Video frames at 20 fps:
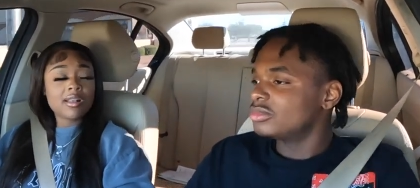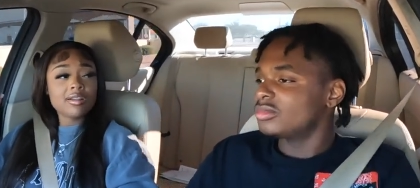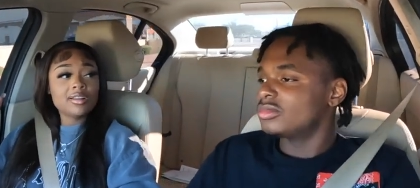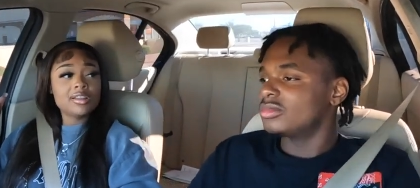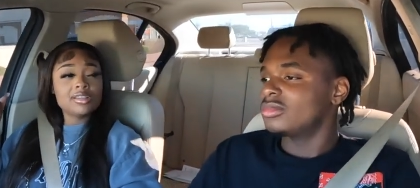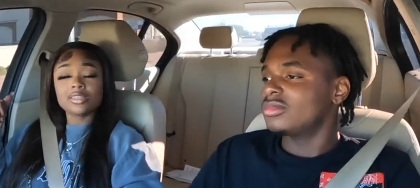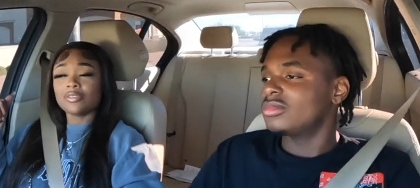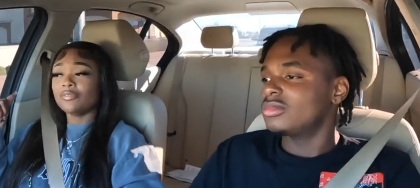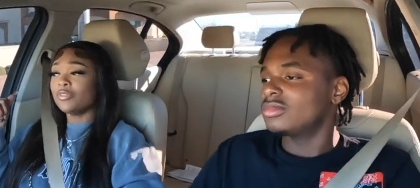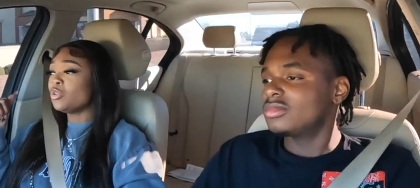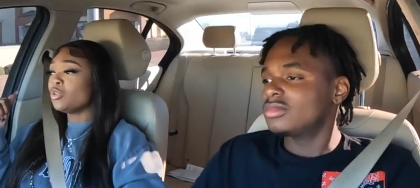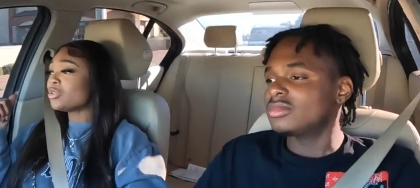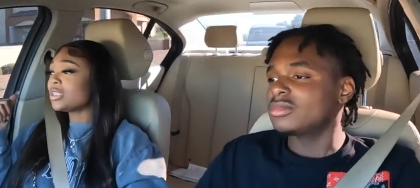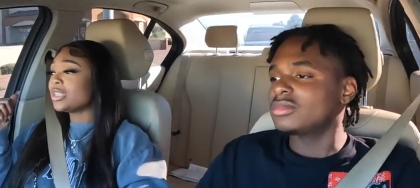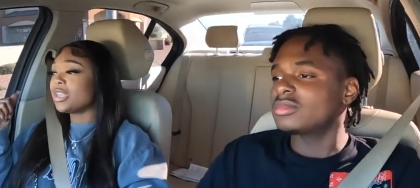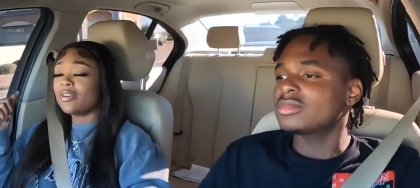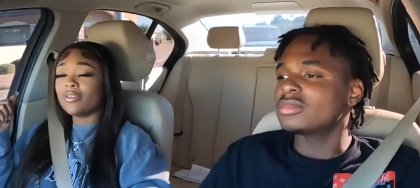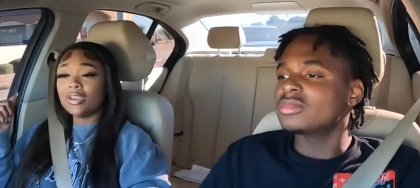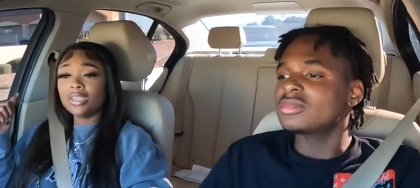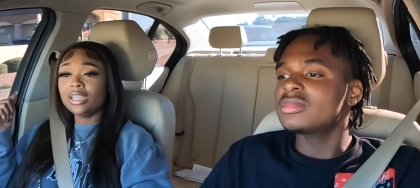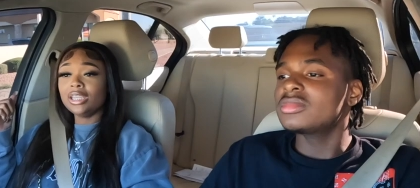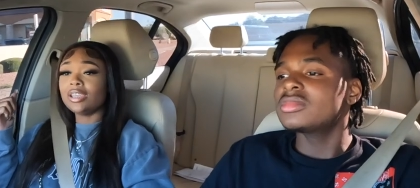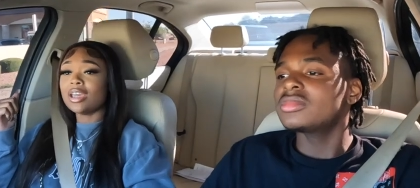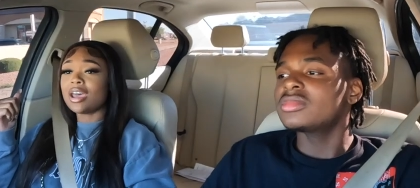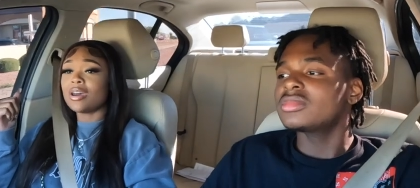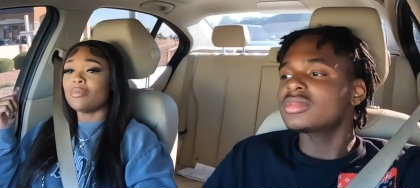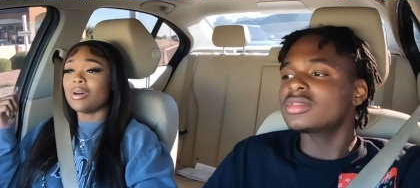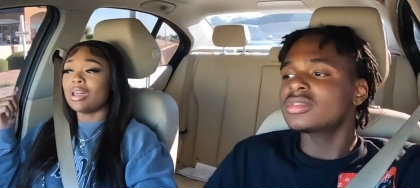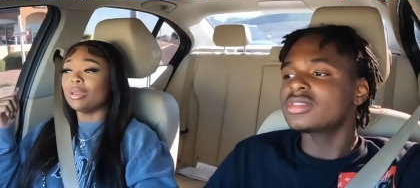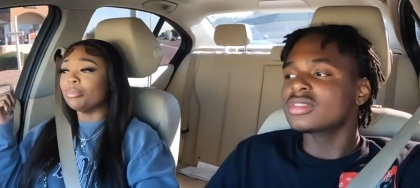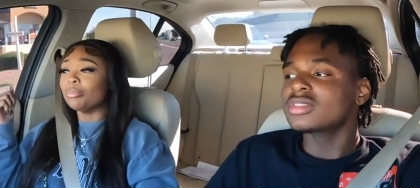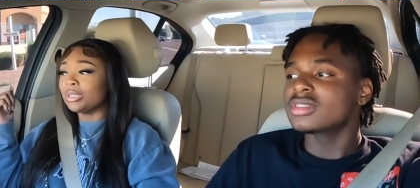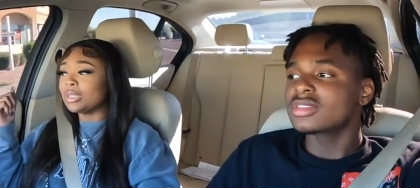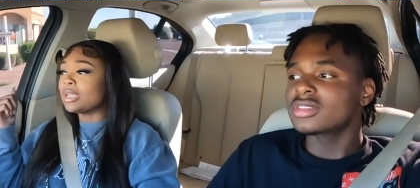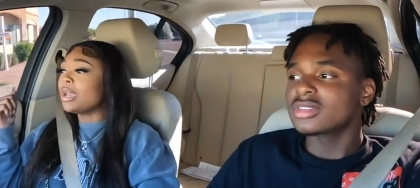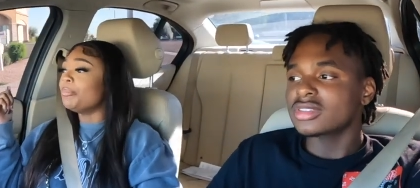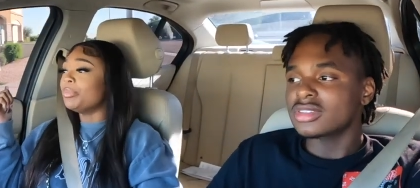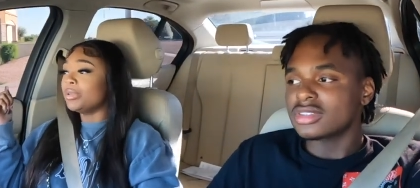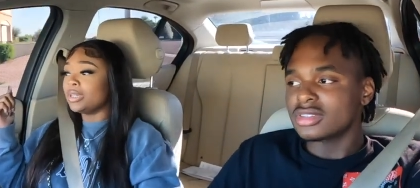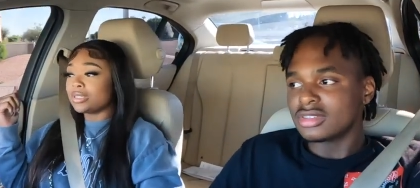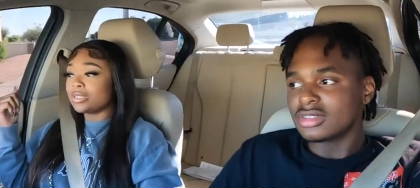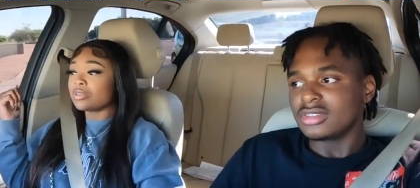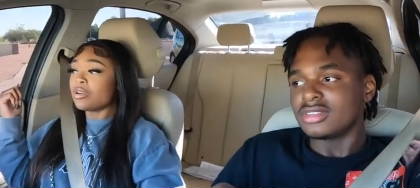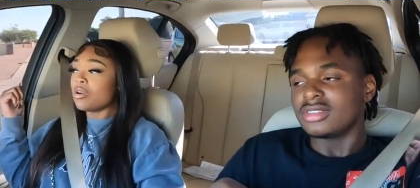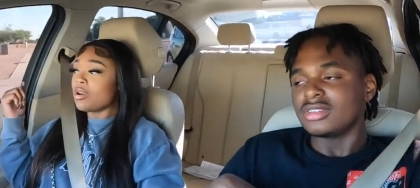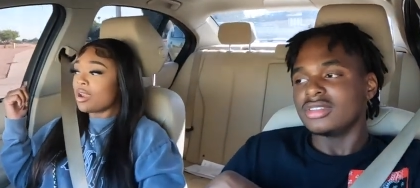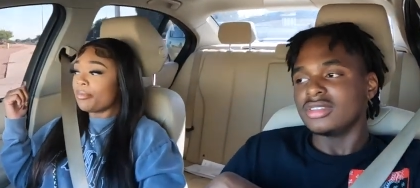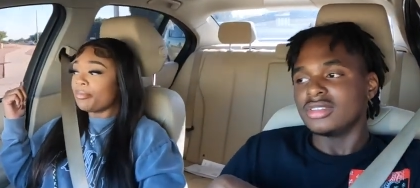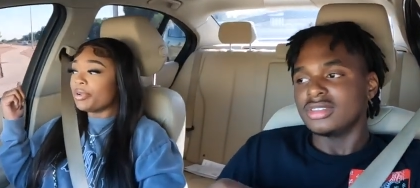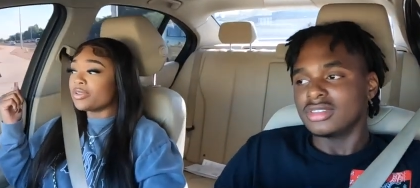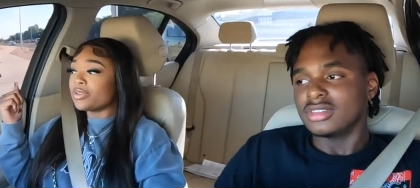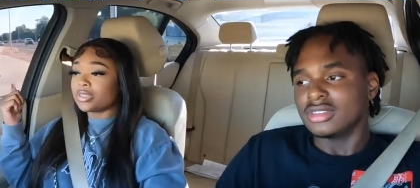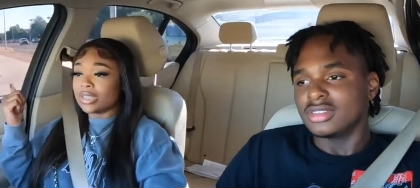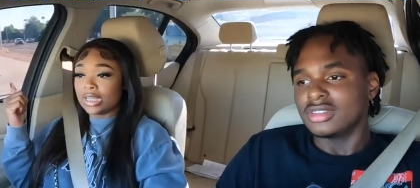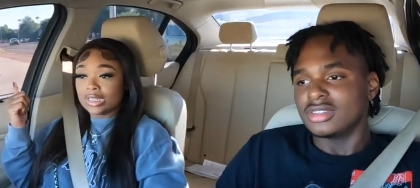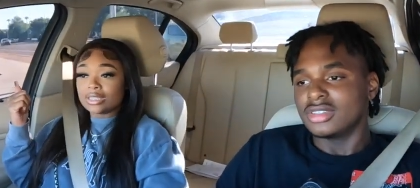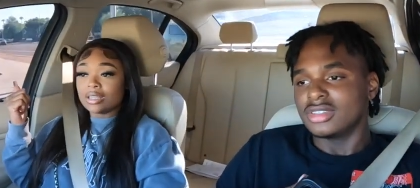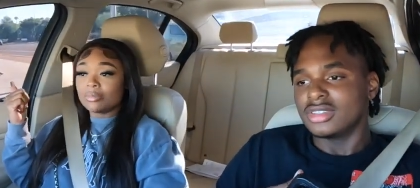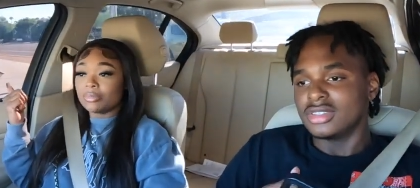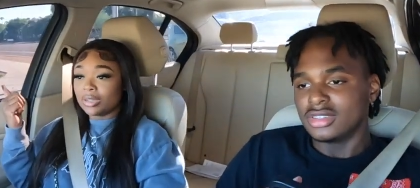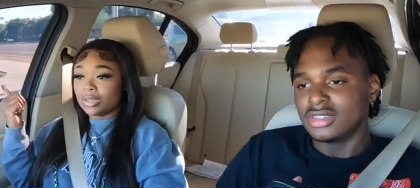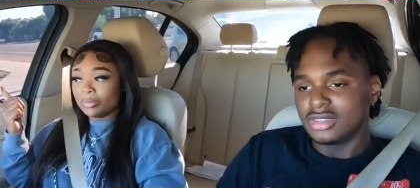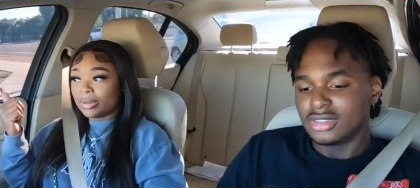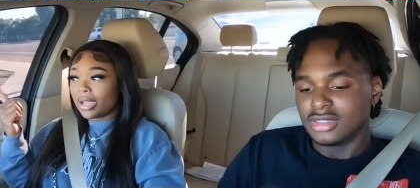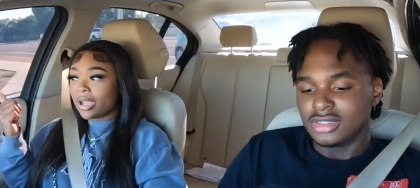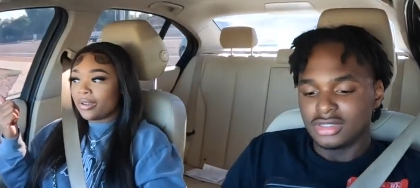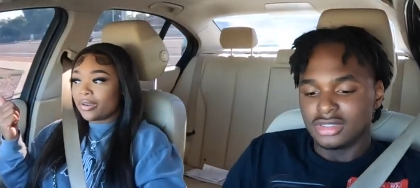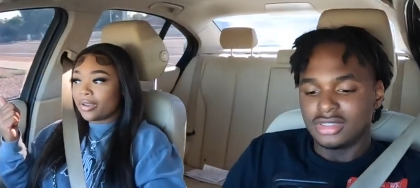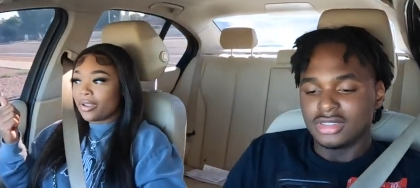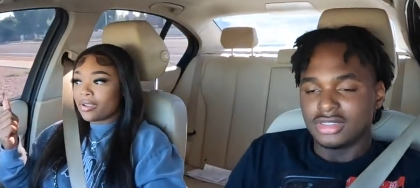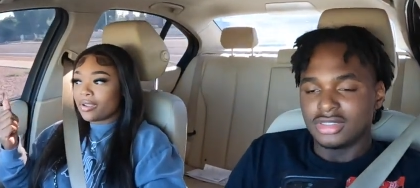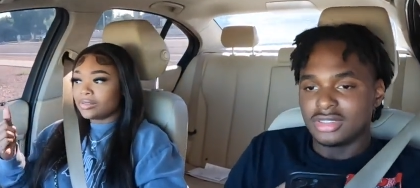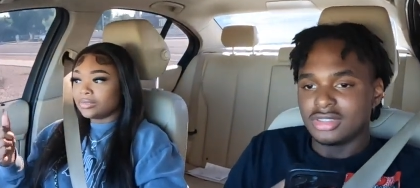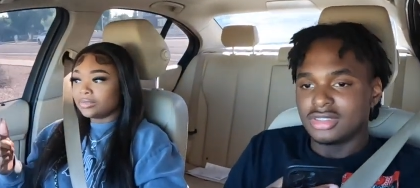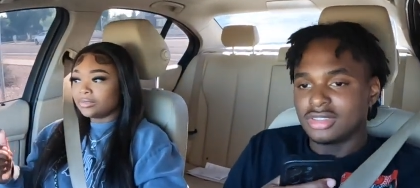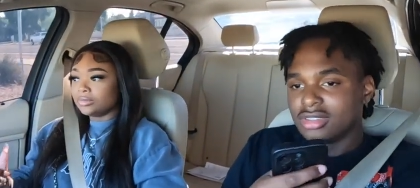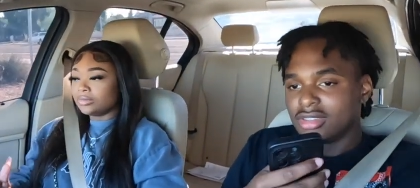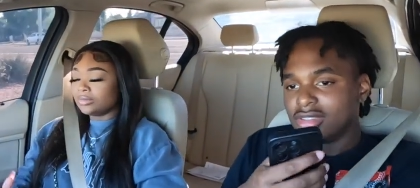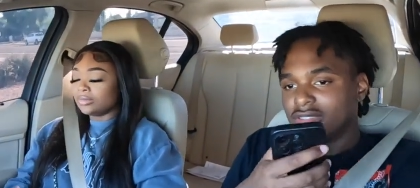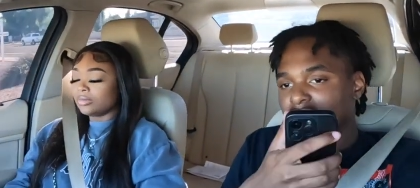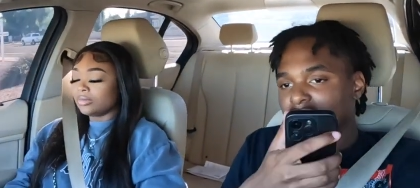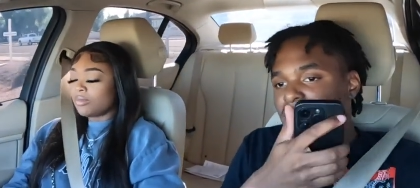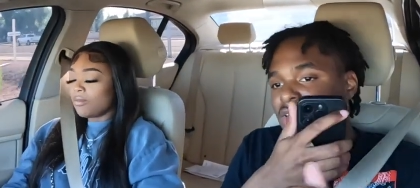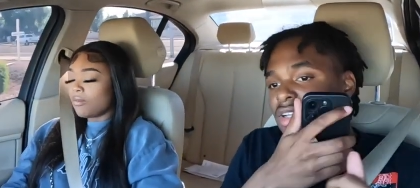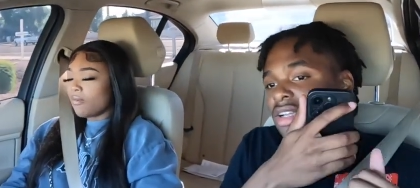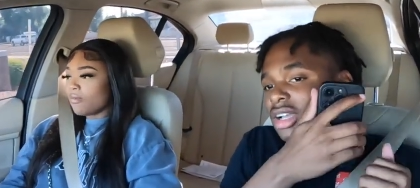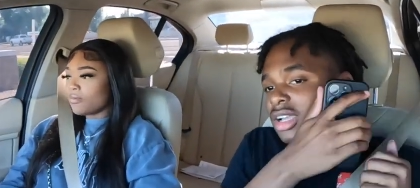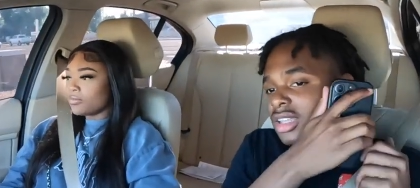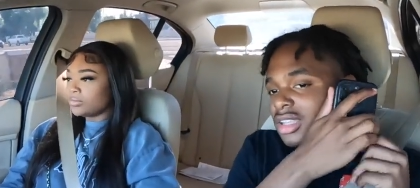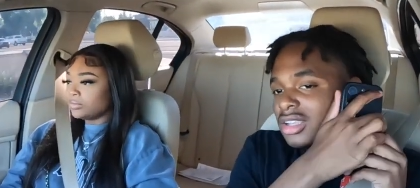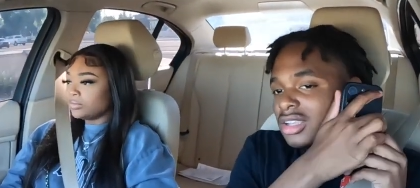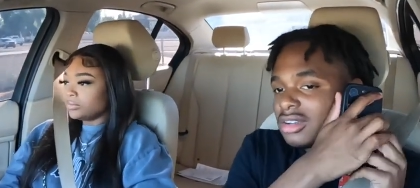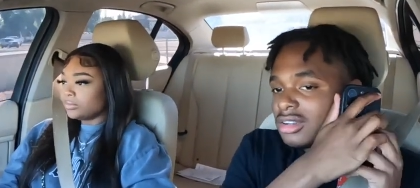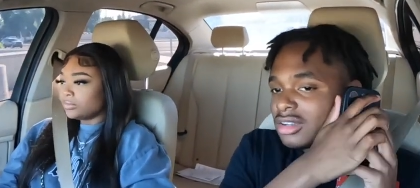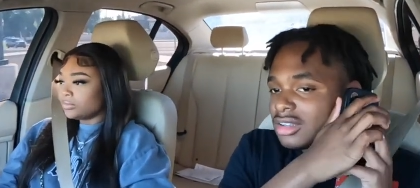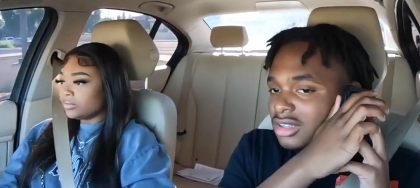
Speaker 1: Because if you tell any lie while I'm up in this car, I'm going to say something about it. Hello.